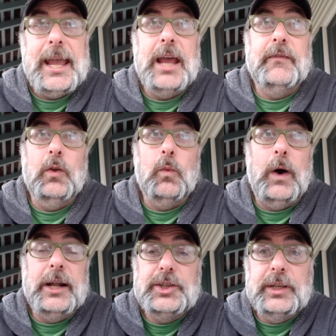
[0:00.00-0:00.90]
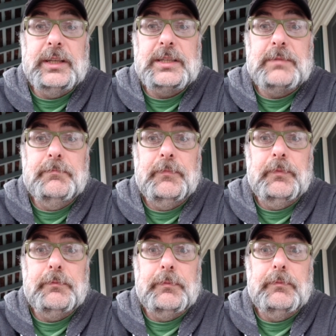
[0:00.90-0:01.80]
And if you're watching this
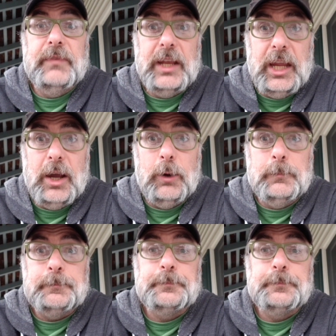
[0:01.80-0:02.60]
video,